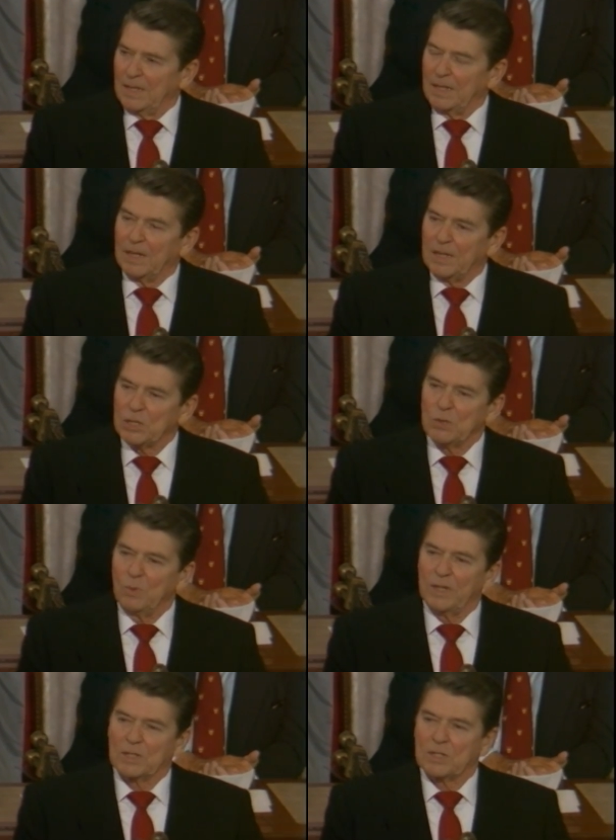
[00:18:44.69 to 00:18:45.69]
In addition,
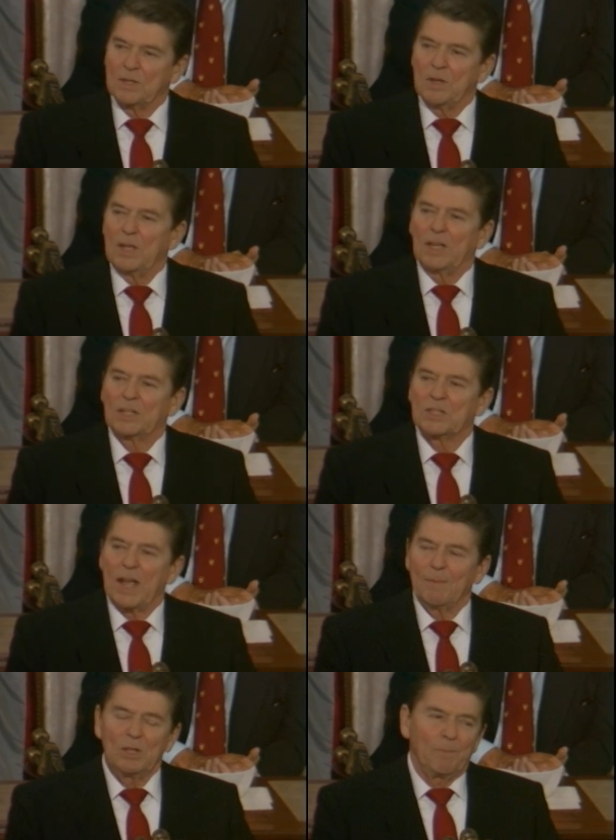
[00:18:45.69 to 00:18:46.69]
we could
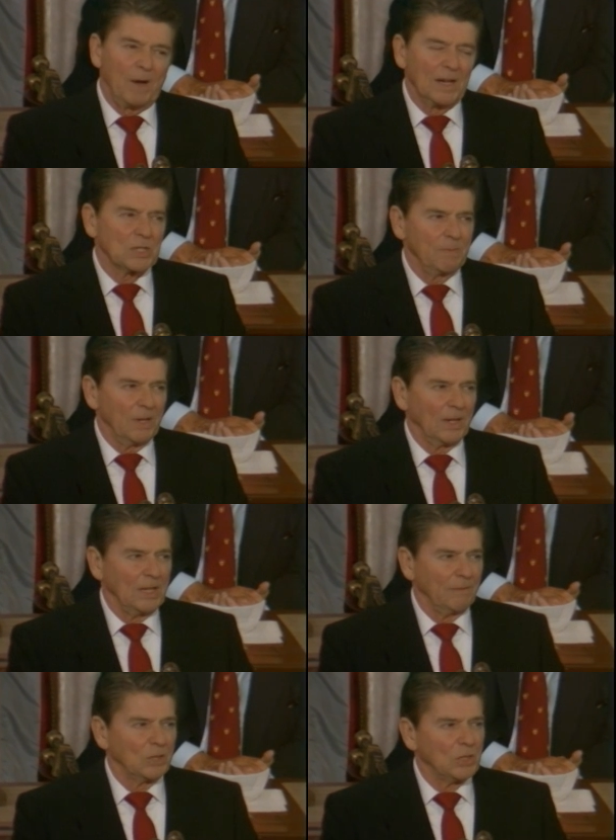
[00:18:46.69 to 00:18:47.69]
examine the
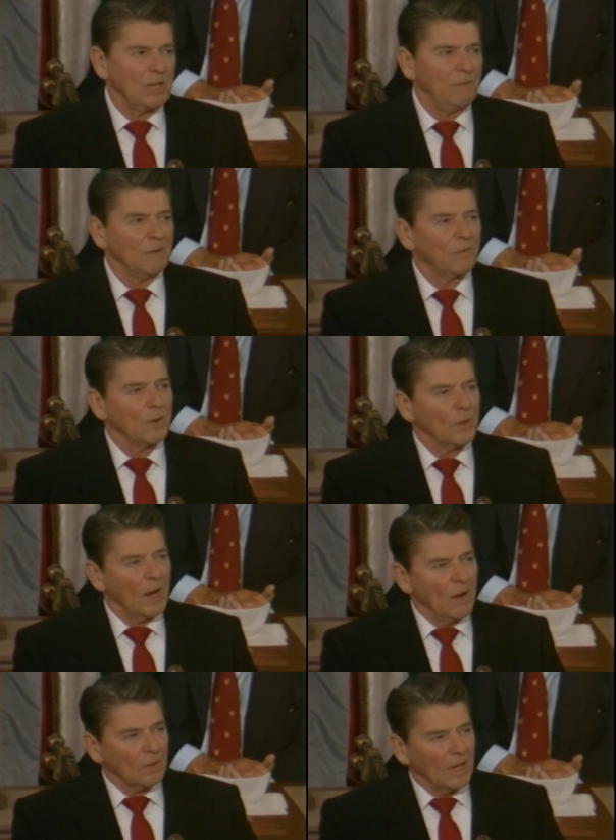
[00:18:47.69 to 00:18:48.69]
possibility of achieving
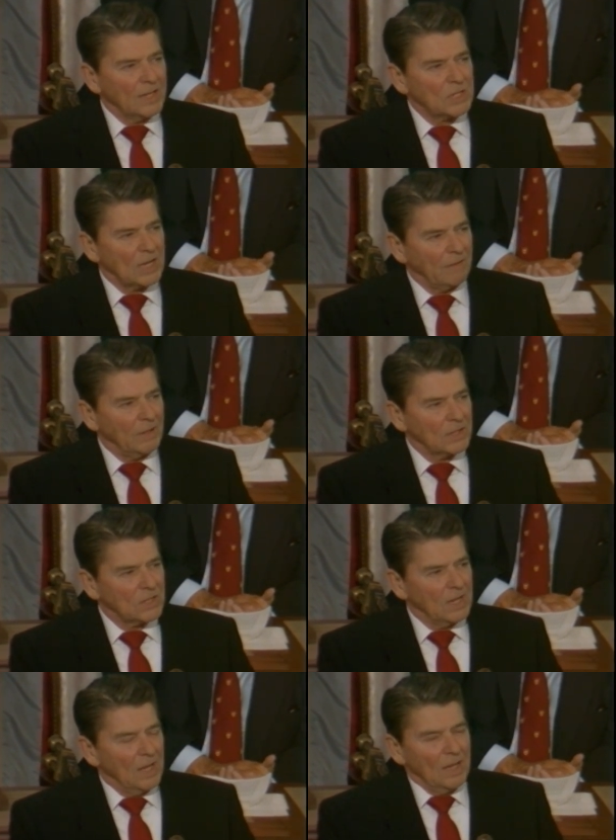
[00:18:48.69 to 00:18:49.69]
further outlay
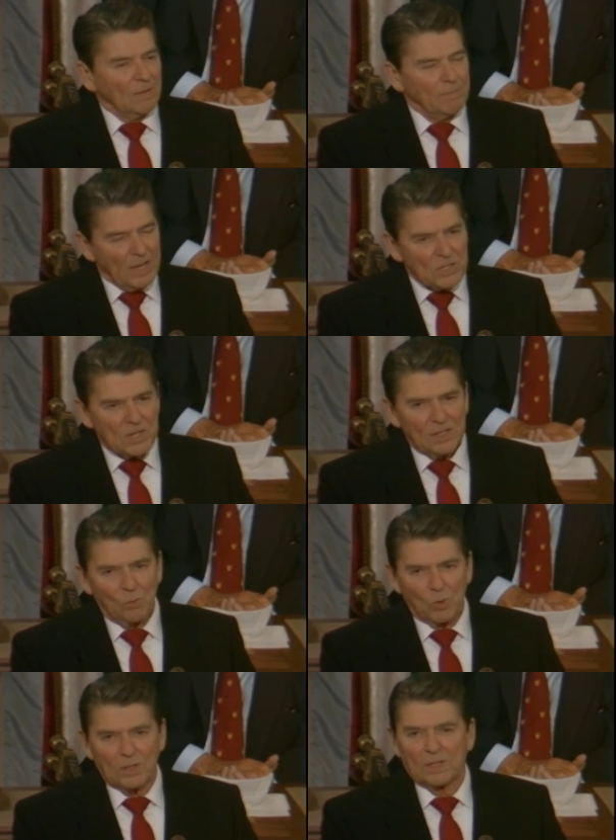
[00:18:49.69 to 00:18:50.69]
savings based on
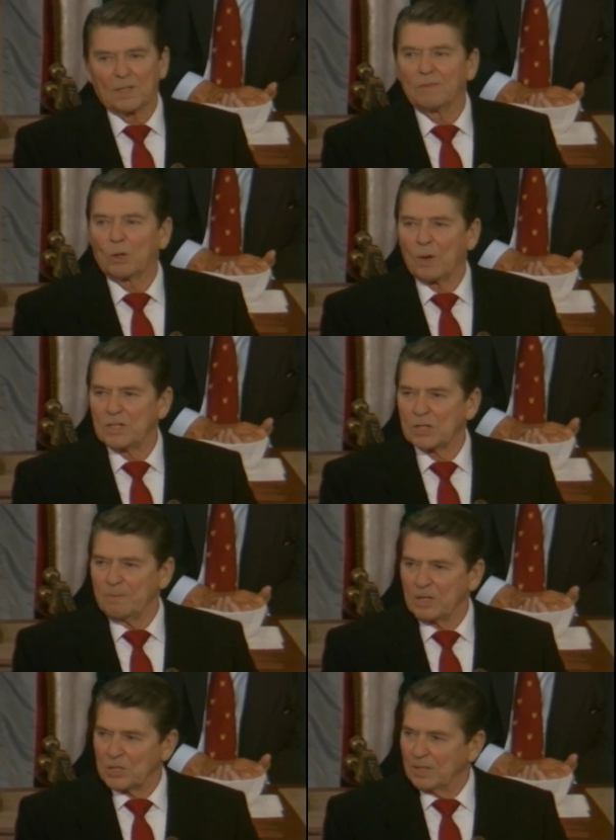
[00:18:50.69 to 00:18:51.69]
the work of the Grace
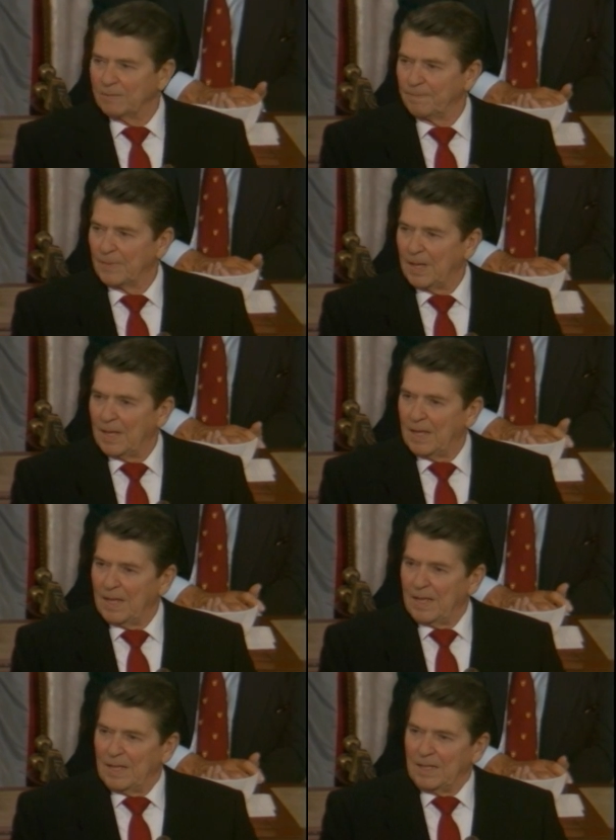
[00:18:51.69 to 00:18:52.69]
Commission.
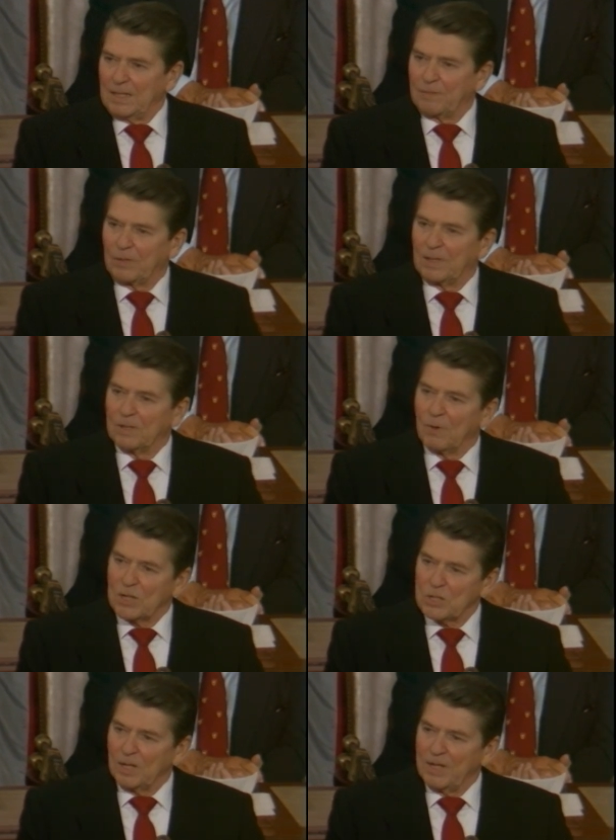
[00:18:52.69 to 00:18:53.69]
If the
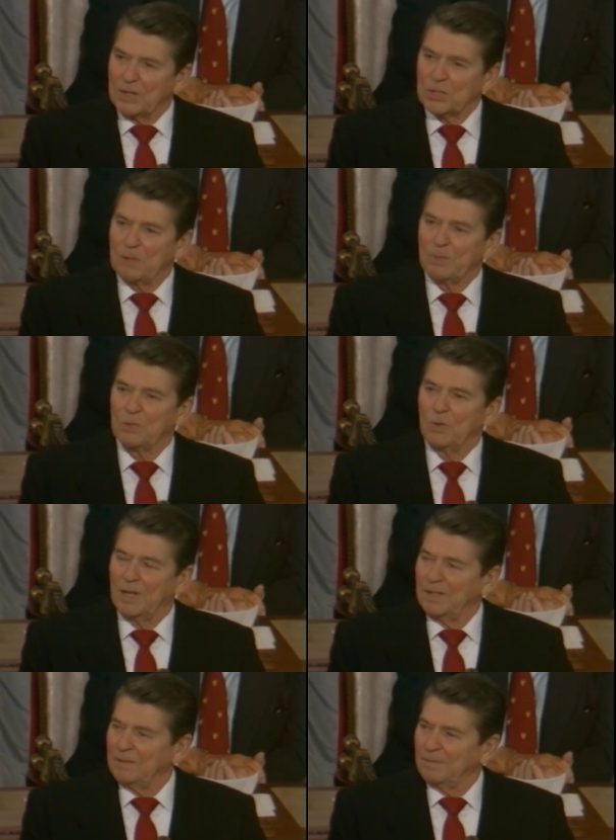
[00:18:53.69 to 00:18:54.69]
congressional leadership is
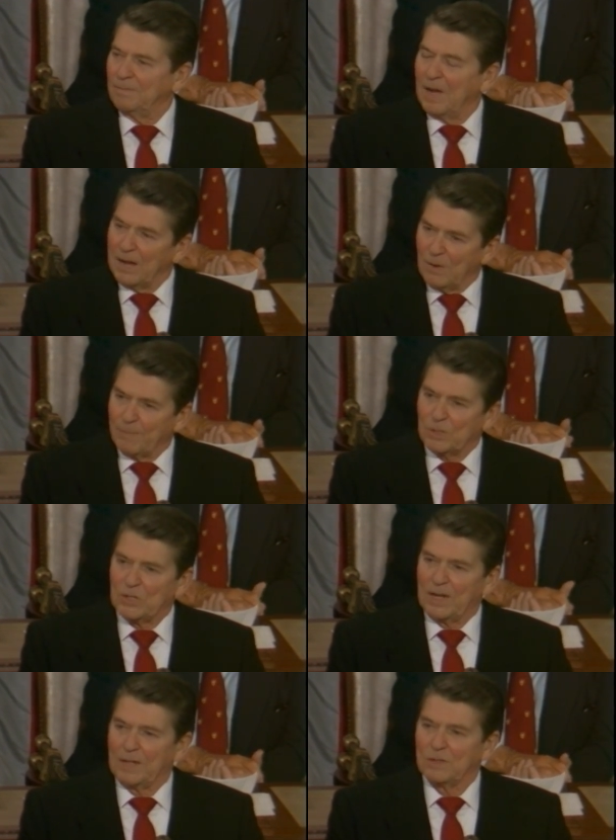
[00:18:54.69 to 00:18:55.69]
willing, my
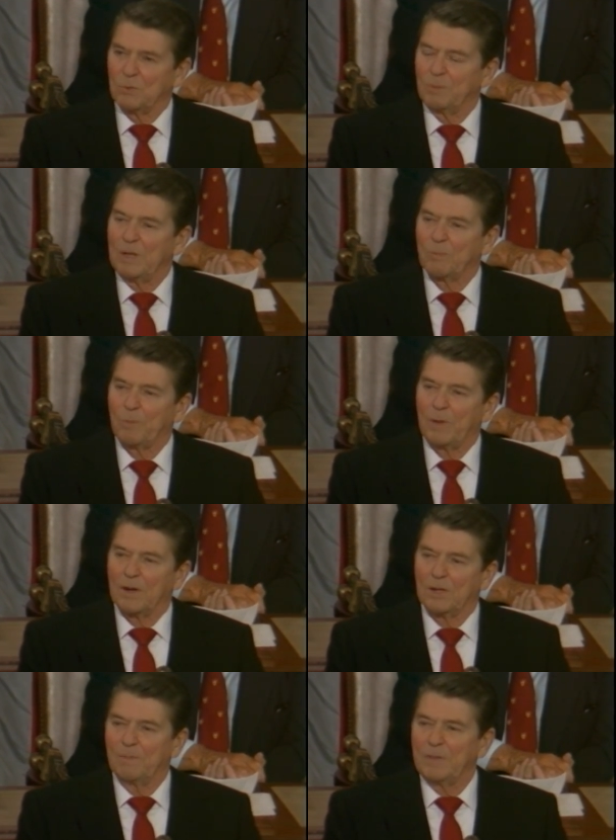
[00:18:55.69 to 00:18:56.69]
representatives will be
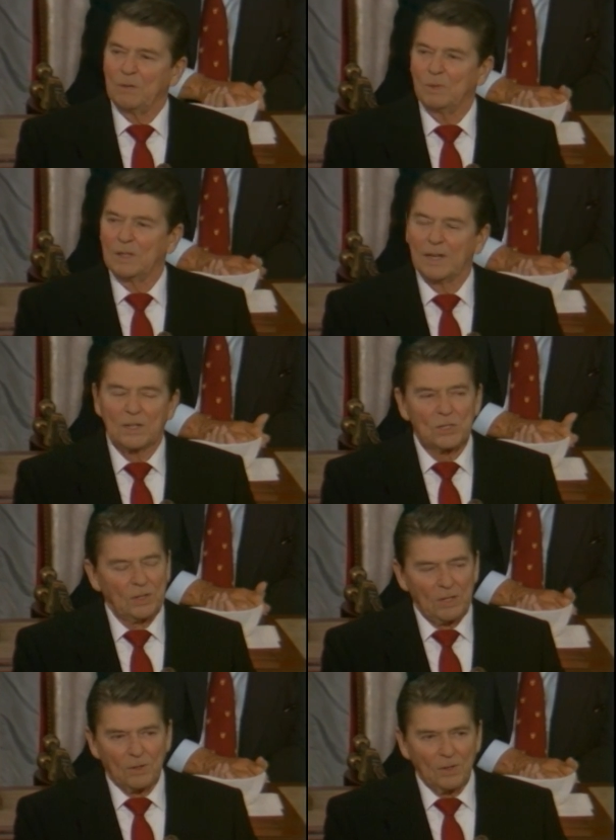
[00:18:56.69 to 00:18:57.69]
prepared to meet with theirs
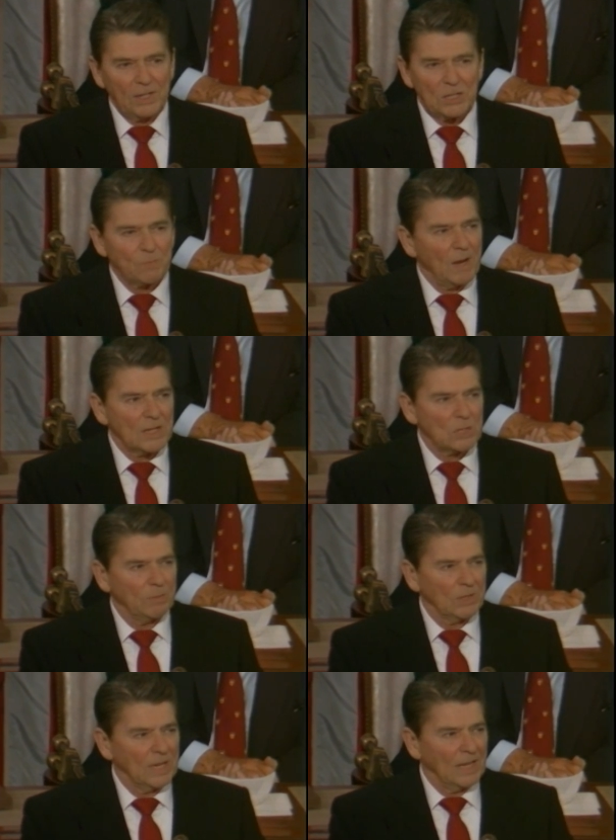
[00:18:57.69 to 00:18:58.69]
at the earliest
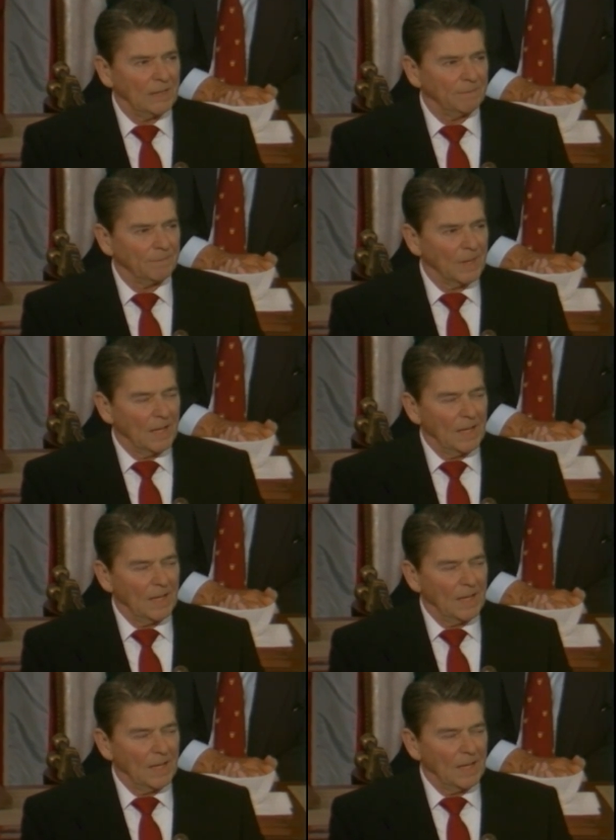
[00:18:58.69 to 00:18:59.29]
possible time.